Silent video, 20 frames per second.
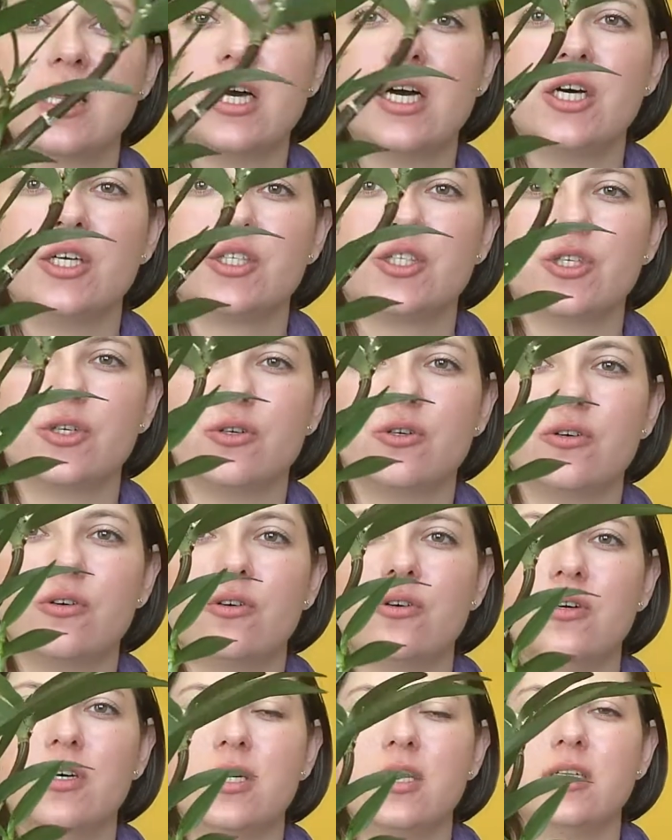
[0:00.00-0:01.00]

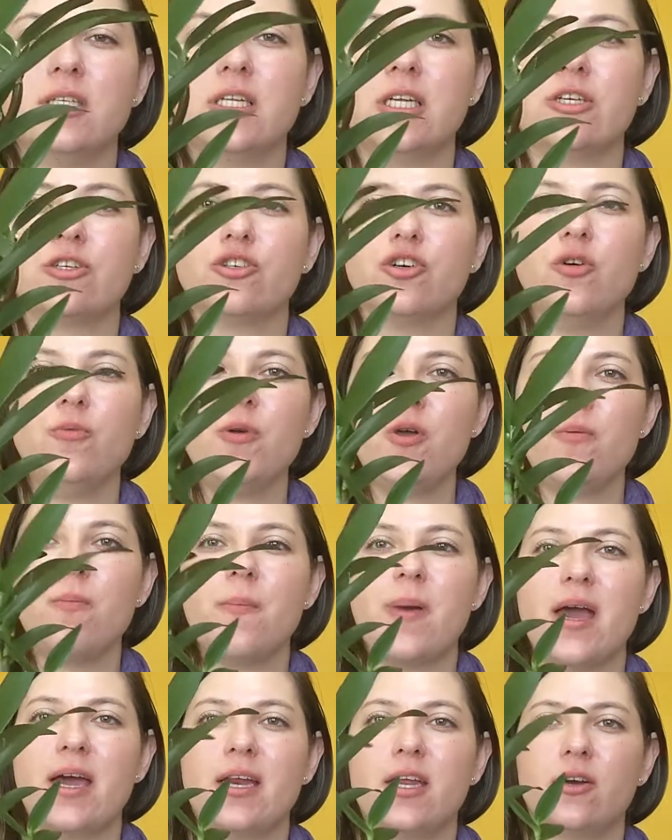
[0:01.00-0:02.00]
So Dendrobium
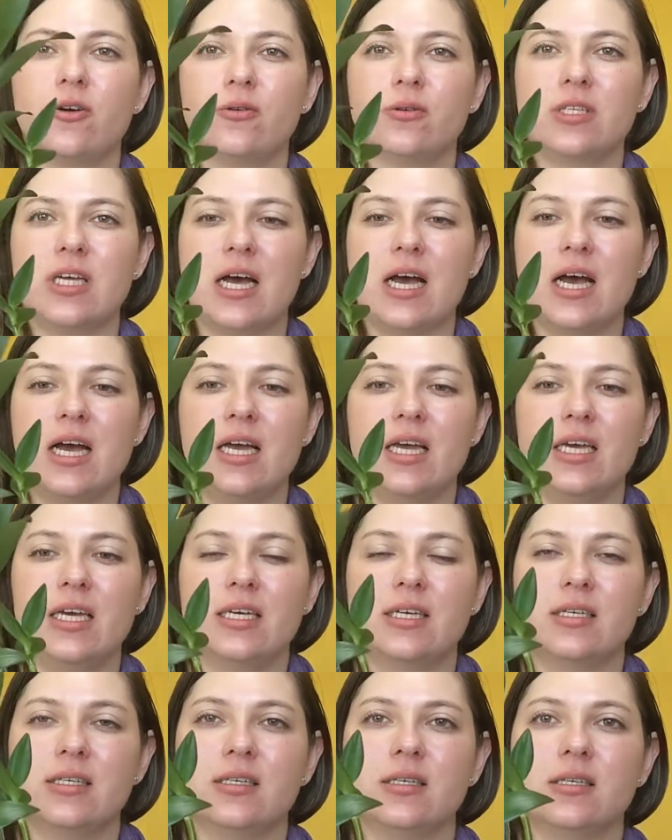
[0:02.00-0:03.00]
Berry Oda
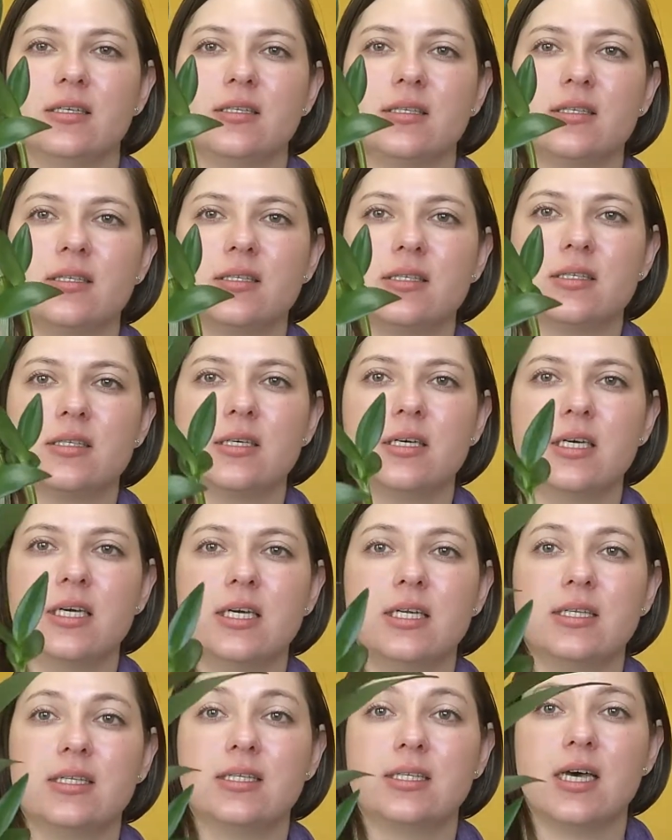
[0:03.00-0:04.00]

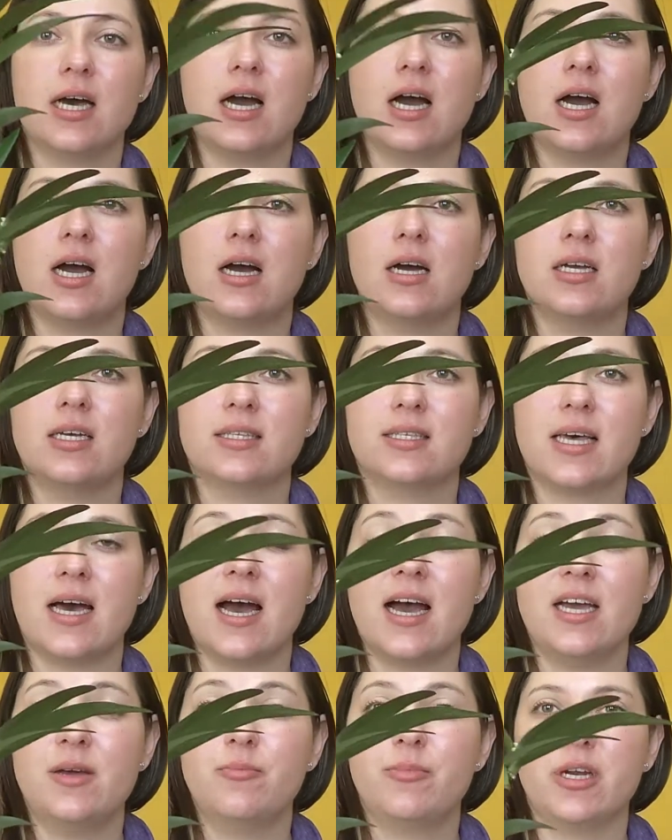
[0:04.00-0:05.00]
it's a
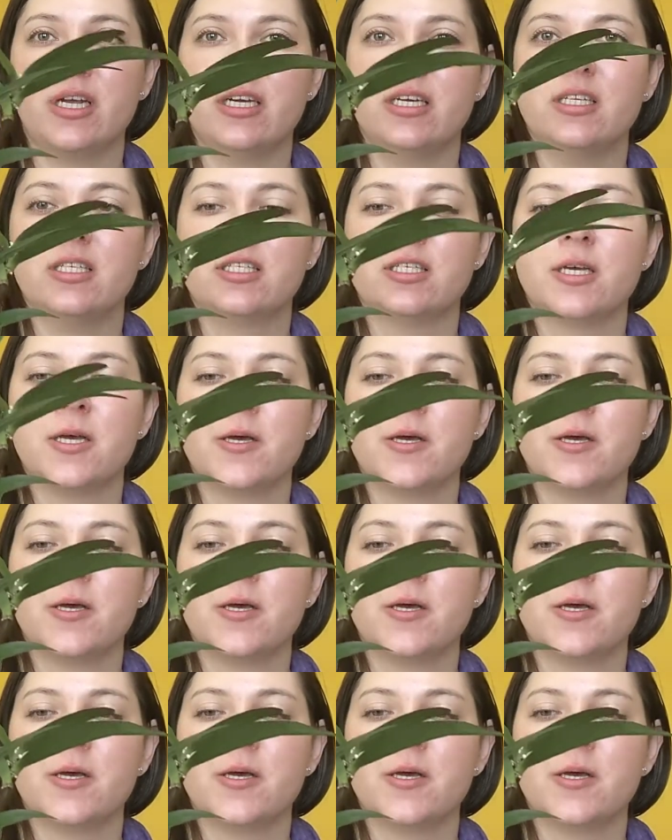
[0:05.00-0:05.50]
hybrid